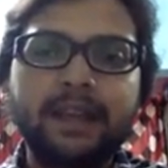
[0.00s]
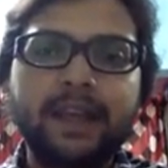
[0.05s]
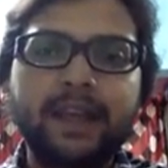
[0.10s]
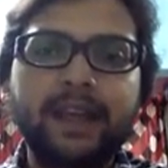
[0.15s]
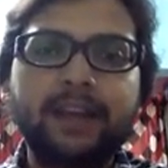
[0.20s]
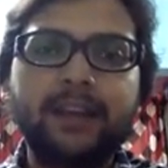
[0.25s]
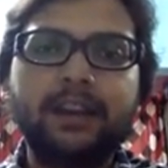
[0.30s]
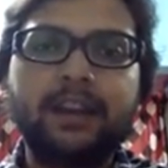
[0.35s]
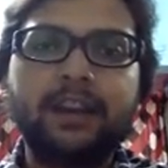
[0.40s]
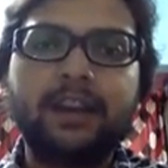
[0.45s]

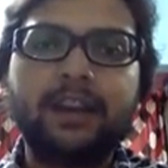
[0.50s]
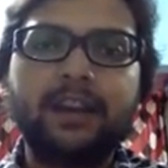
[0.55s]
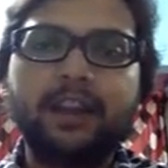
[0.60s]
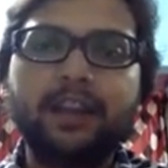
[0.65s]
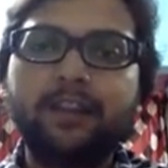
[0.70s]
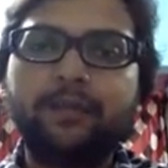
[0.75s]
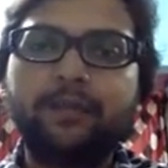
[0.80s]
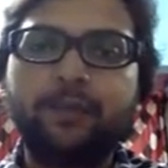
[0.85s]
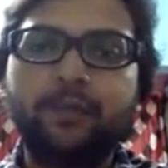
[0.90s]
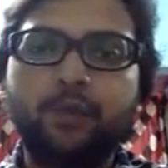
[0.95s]
And
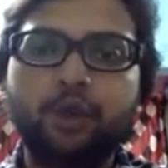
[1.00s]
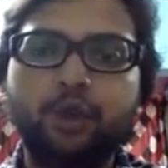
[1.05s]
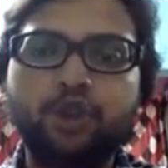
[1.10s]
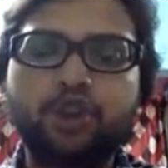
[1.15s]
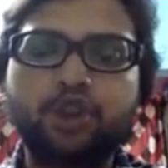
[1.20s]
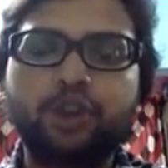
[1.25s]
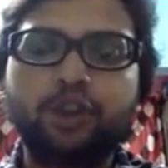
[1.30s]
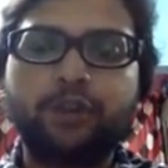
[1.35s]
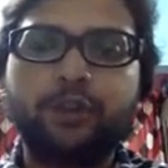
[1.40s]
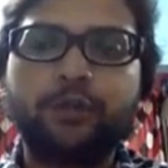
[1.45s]
if
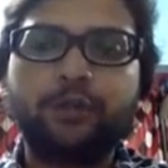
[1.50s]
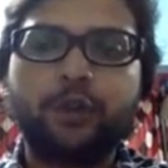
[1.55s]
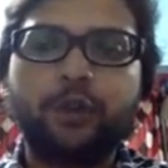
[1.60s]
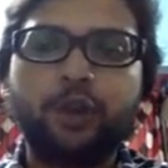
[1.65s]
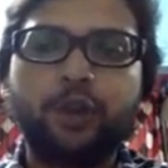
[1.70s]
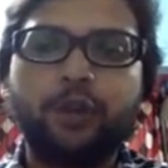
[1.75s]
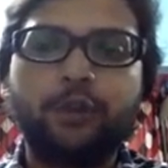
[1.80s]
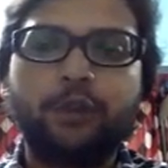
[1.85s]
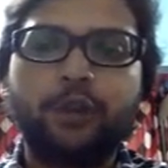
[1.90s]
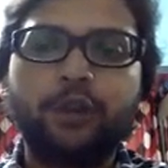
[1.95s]
most of you
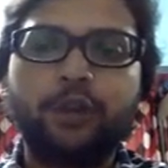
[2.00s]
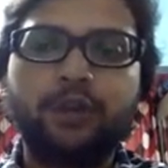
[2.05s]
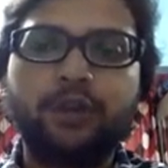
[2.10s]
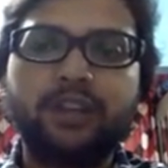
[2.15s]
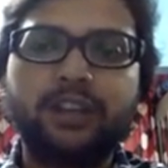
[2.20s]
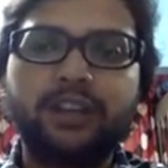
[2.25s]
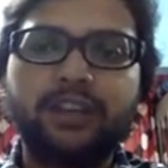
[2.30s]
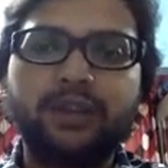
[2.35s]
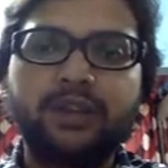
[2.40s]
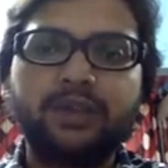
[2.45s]
follow
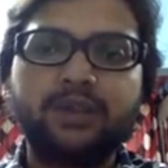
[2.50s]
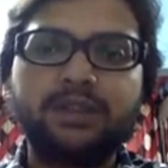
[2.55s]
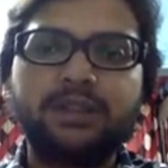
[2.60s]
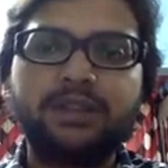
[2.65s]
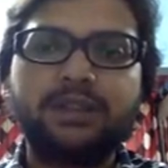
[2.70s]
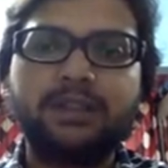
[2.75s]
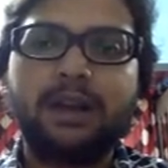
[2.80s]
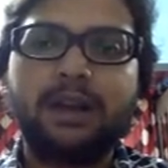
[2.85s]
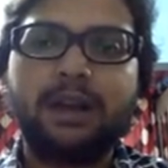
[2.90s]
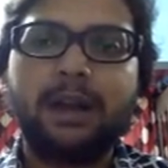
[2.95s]
the news,
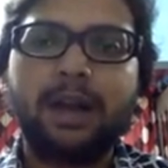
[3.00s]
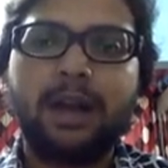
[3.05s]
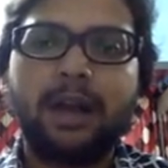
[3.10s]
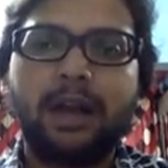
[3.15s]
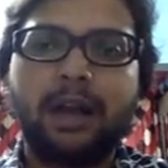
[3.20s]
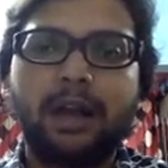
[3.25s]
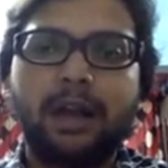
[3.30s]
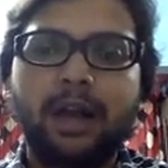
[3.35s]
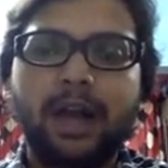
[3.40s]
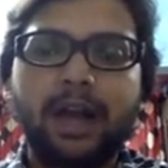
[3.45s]

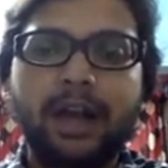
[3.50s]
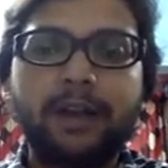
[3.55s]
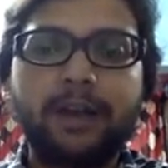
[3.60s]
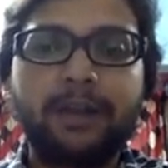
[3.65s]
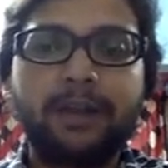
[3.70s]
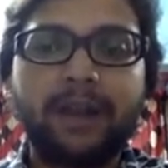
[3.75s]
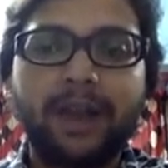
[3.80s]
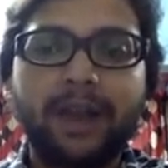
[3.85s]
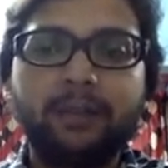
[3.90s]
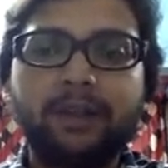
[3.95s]
our
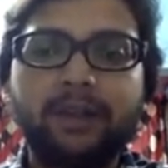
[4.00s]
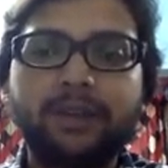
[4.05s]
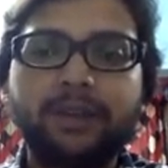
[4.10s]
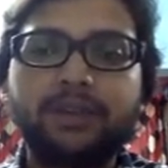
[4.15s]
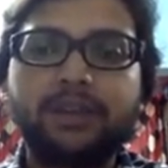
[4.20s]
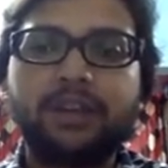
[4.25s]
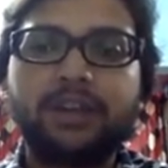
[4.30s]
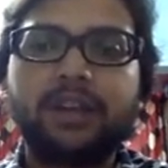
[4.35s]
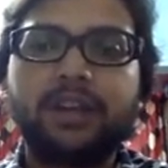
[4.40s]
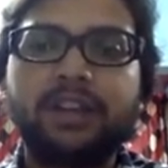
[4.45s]
Prime
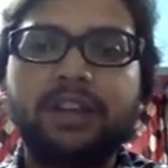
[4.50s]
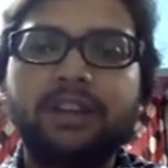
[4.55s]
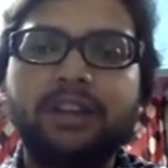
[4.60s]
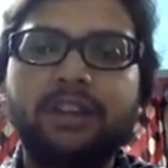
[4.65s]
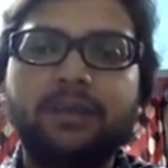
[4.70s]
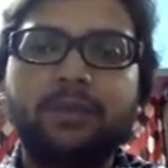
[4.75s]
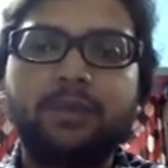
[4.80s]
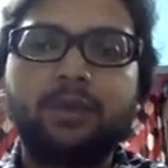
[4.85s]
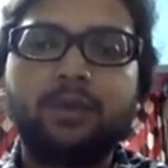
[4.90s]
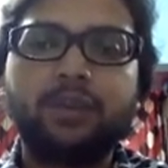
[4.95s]
Minister
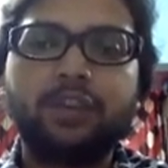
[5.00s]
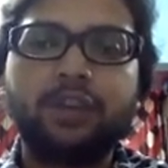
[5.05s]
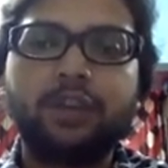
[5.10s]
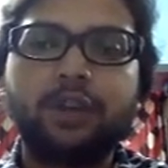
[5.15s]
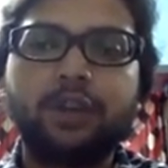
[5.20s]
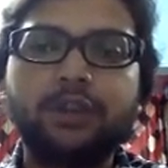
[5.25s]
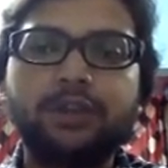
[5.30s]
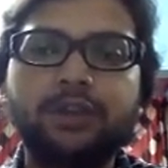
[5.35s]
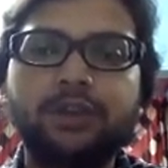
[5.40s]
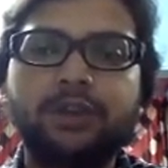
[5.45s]
Narendra Modi
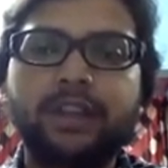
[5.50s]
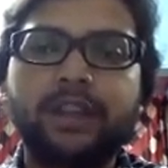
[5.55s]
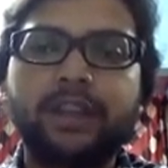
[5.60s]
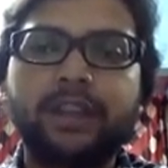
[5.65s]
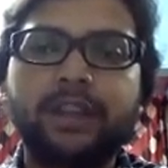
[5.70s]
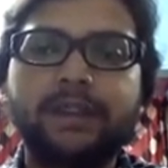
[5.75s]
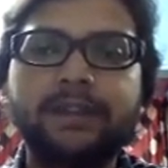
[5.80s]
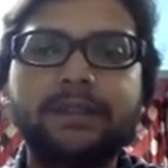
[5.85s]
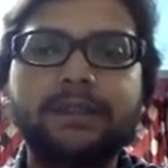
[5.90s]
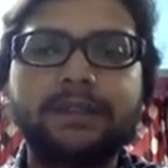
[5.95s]
also
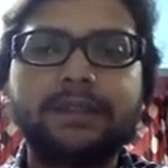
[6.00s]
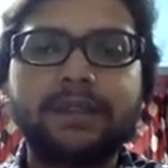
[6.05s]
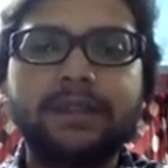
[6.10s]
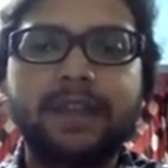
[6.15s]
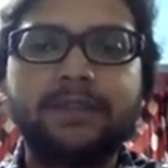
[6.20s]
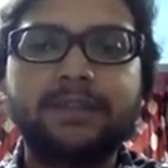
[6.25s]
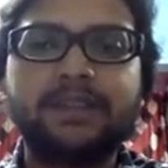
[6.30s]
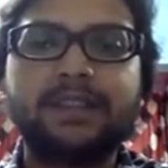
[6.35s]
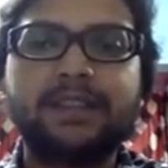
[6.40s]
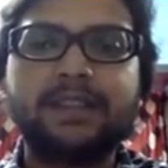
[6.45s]
taking the
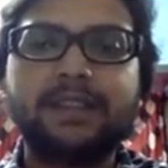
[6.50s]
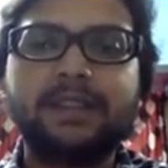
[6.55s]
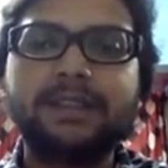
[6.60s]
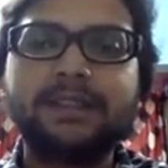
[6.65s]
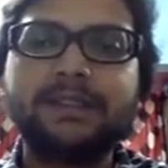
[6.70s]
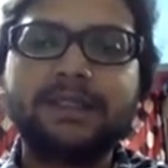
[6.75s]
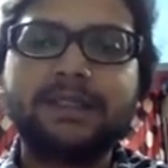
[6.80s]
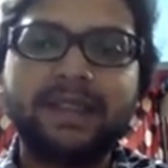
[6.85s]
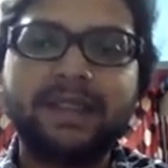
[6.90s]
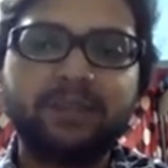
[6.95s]
steps in the
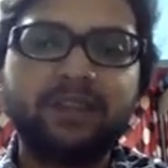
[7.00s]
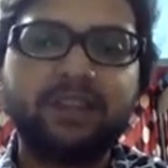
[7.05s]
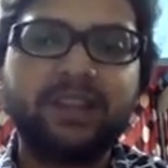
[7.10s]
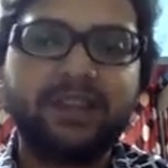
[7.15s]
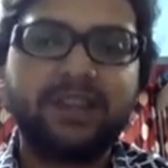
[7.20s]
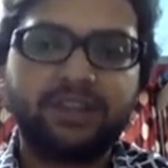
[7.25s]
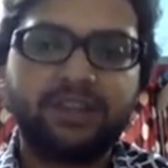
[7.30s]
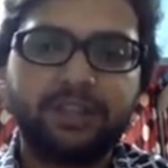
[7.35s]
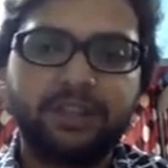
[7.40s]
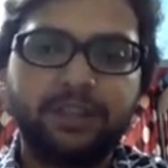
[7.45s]
same
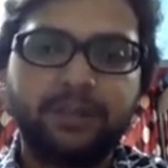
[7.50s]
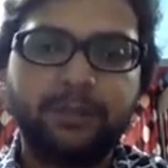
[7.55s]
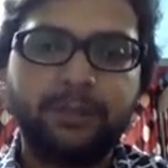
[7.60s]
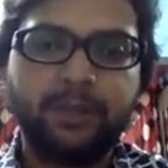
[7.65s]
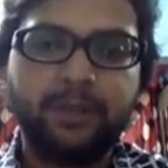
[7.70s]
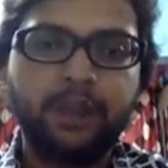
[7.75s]
direction.